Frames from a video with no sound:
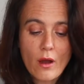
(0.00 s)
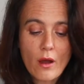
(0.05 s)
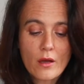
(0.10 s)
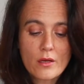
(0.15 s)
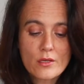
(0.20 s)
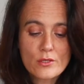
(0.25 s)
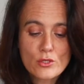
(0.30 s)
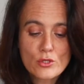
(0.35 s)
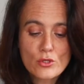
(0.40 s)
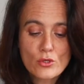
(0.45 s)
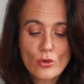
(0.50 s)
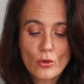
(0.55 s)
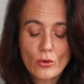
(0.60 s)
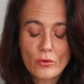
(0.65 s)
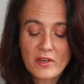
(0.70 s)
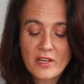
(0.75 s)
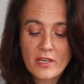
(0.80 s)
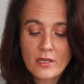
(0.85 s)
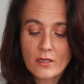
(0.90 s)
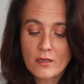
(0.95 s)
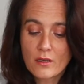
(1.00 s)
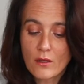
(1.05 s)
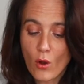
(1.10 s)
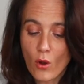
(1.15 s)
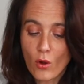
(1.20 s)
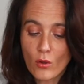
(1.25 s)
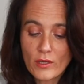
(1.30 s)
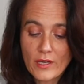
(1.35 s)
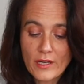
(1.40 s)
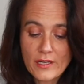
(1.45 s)
storing
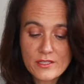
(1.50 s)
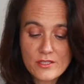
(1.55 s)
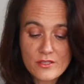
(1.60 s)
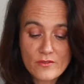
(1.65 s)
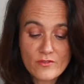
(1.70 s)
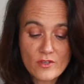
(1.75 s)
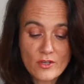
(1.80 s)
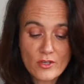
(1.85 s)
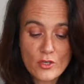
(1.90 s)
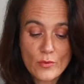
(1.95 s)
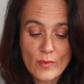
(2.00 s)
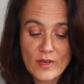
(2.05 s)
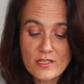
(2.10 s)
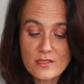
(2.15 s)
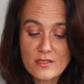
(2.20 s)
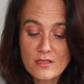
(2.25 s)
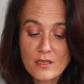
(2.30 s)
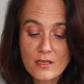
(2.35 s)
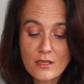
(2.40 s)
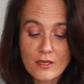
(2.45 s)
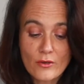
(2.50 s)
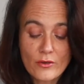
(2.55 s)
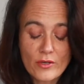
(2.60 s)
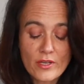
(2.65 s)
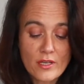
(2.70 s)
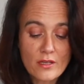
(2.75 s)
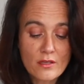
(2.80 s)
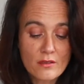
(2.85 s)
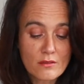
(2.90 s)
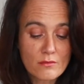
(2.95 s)
all kinds of documents,
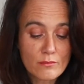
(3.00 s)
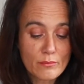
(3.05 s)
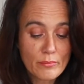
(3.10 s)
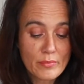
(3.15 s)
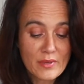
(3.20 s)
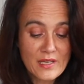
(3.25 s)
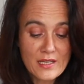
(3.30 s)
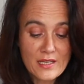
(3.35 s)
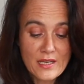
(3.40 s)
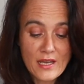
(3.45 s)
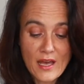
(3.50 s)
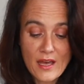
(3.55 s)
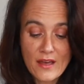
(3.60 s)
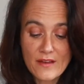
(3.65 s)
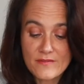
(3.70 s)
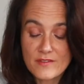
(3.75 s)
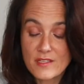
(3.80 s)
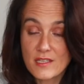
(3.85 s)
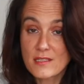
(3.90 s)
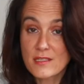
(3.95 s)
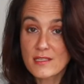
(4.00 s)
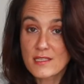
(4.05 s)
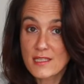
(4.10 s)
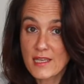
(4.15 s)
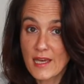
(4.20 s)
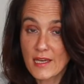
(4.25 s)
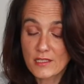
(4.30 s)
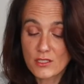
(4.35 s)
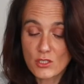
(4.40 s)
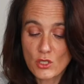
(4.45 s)
including PDFs and
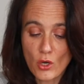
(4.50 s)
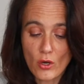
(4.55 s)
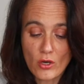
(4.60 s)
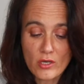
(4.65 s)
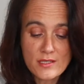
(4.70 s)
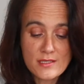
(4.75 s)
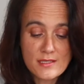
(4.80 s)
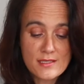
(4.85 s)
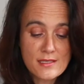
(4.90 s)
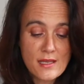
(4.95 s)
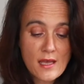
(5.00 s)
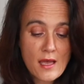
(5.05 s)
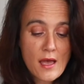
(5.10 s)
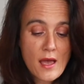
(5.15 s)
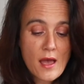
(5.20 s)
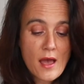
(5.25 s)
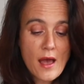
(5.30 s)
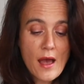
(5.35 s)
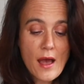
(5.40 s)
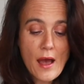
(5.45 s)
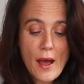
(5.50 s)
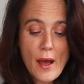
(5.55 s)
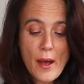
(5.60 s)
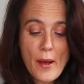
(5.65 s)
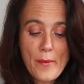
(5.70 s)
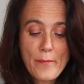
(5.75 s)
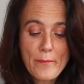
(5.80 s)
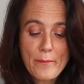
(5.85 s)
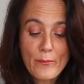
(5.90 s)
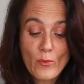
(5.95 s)
scanned docs,
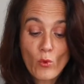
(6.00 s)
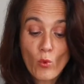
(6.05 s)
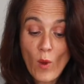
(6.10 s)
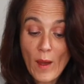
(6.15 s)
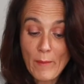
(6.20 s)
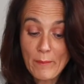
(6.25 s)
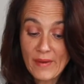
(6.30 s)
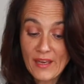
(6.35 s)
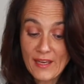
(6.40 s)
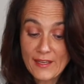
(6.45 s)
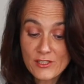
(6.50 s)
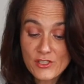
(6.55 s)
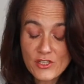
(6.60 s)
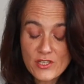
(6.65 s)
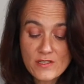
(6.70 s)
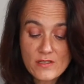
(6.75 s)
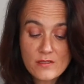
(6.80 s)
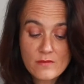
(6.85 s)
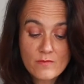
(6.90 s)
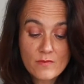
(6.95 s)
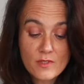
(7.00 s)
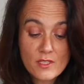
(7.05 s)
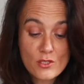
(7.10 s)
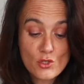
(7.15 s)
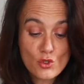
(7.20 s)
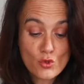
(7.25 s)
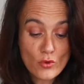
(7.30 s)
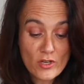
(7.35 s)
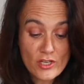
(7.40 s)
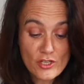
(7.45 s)
web pages,
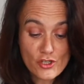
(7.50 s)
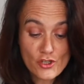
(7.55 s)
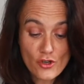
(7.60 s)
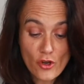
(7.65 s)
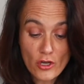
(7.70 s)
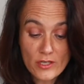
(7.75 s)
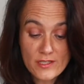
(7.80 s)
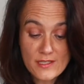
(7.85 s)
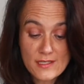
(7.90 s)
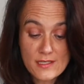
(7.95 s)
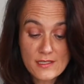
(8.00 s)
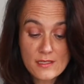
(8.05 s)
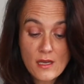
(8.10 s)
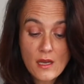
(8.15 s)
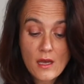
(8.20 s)
screenshots,